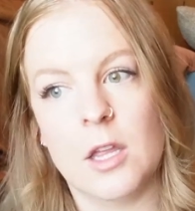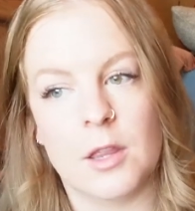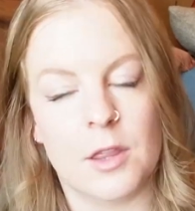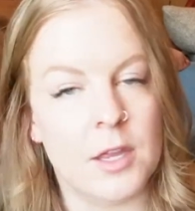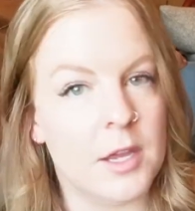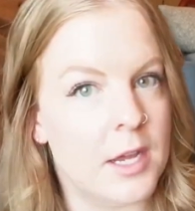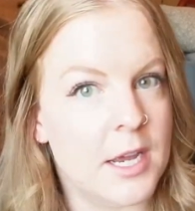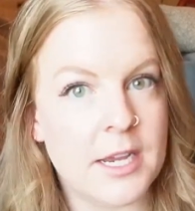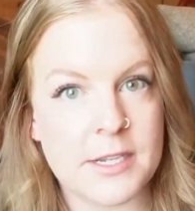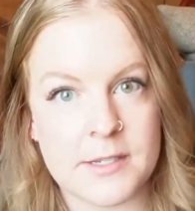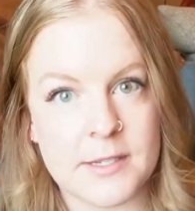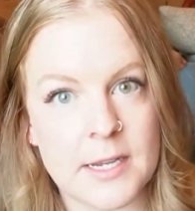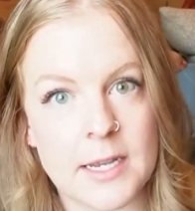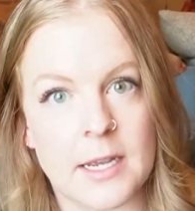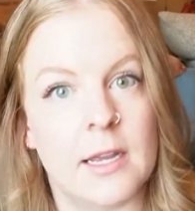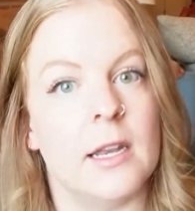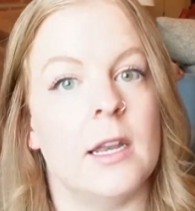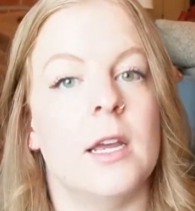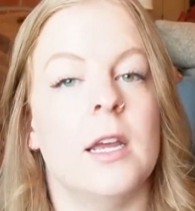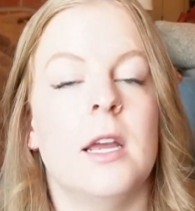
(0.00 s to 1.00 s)
It
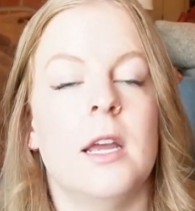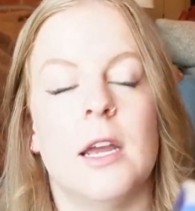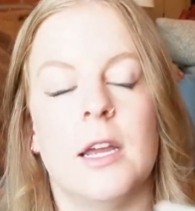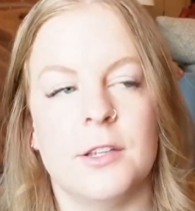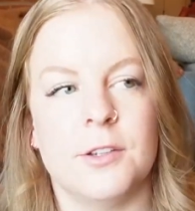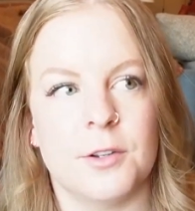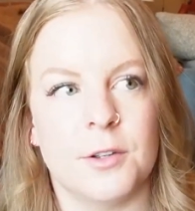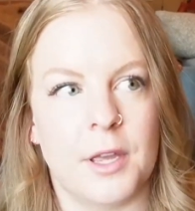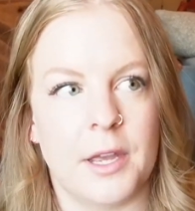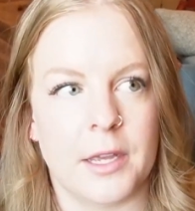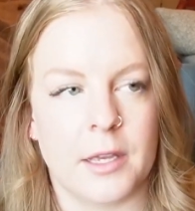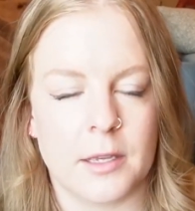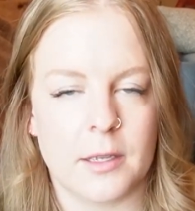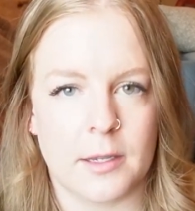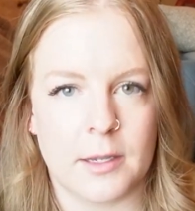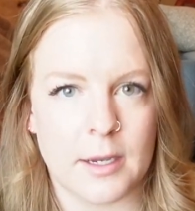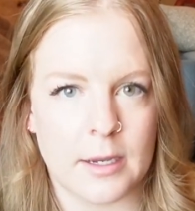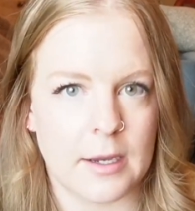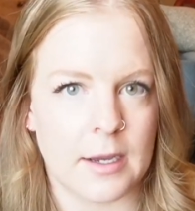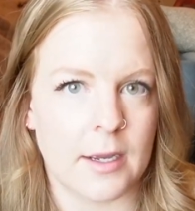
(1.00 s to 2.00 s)
did. And you're like,
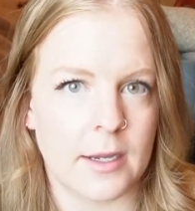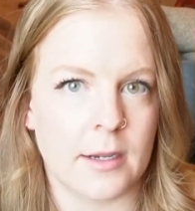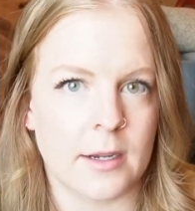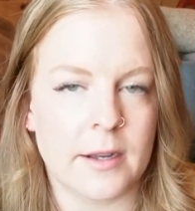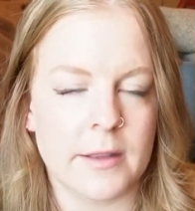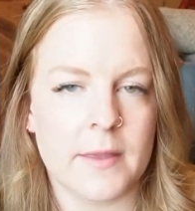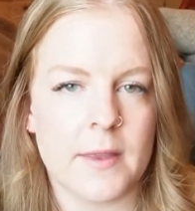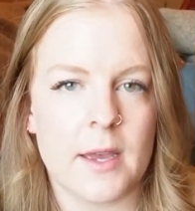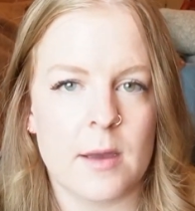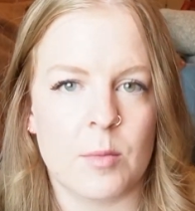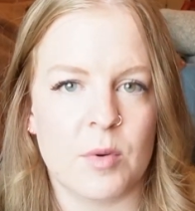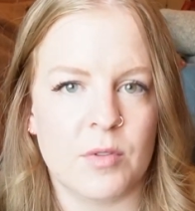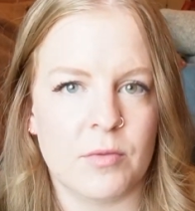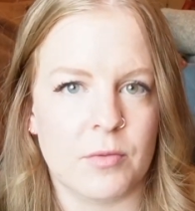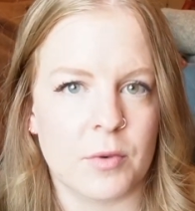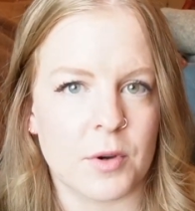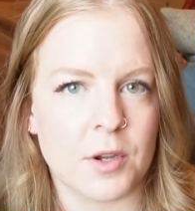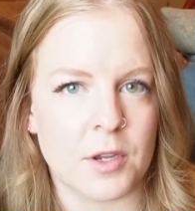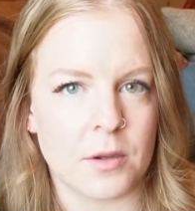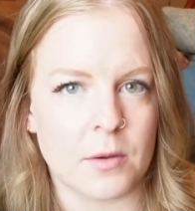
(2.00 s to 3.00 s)
yeah, I got that
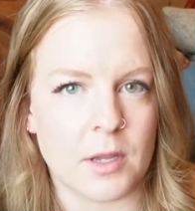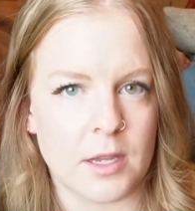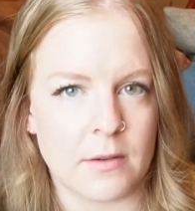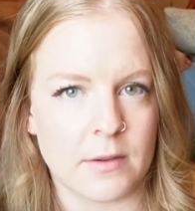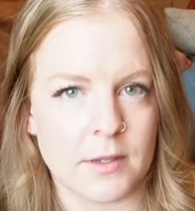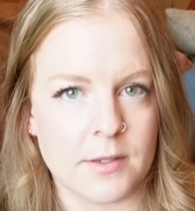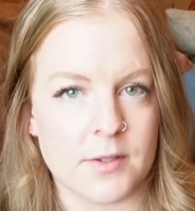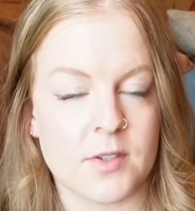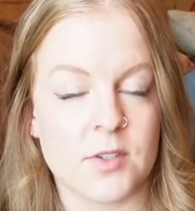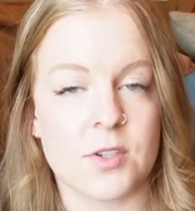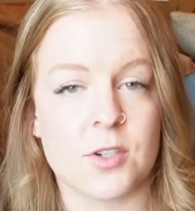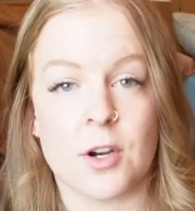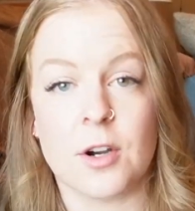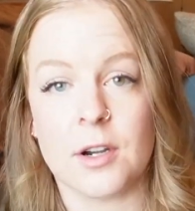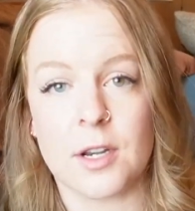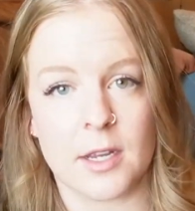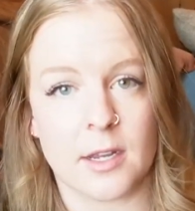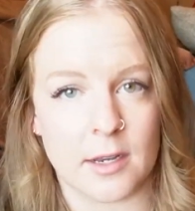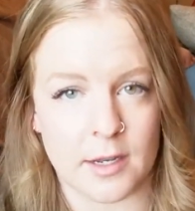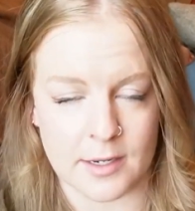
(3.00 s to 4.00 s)
before you even
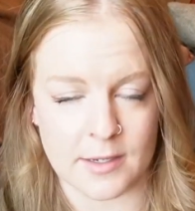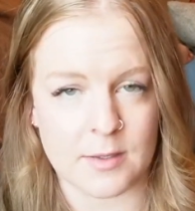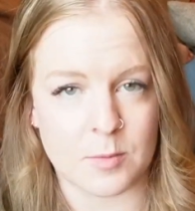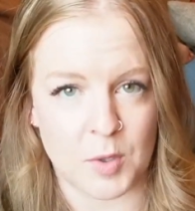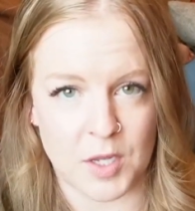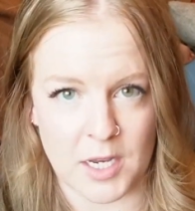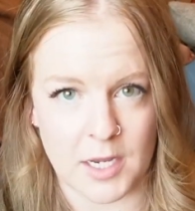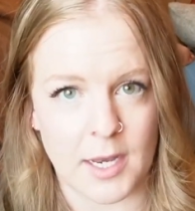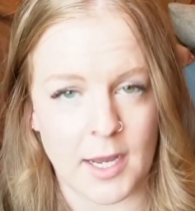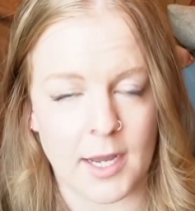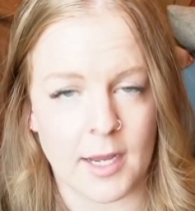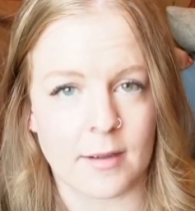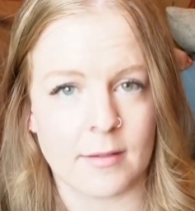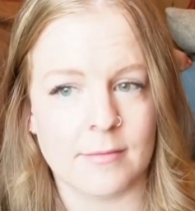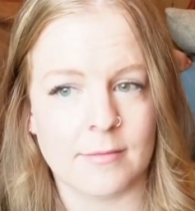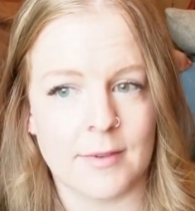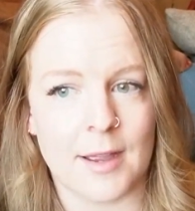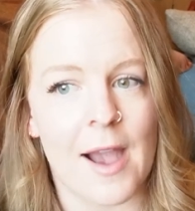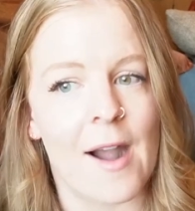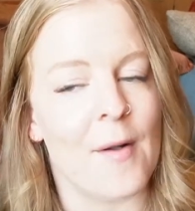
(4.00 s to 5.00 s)
started explaining
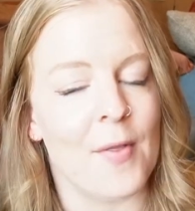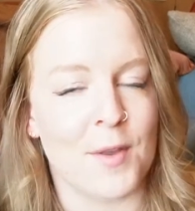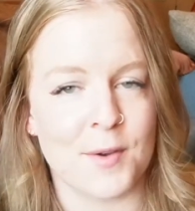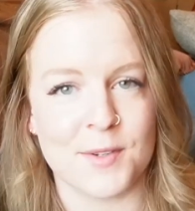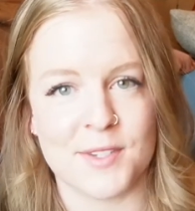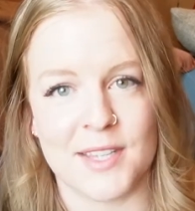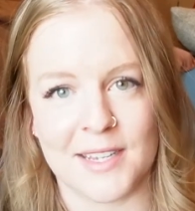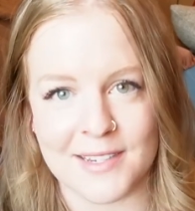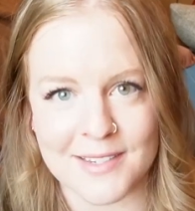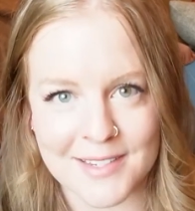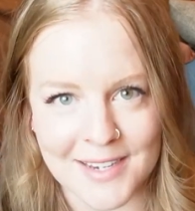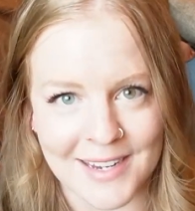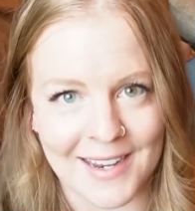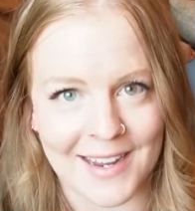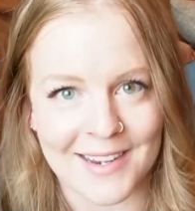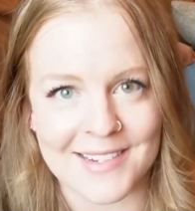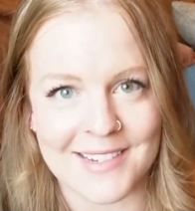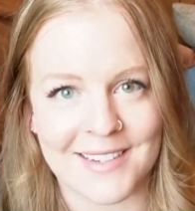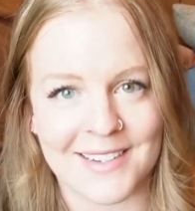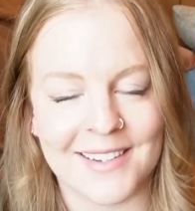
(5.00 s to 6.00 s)
how those things
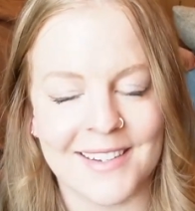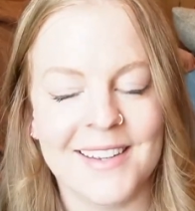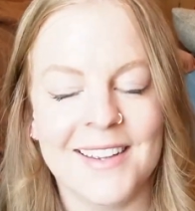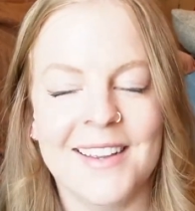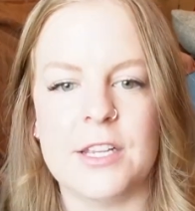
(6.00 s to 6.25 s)
connected.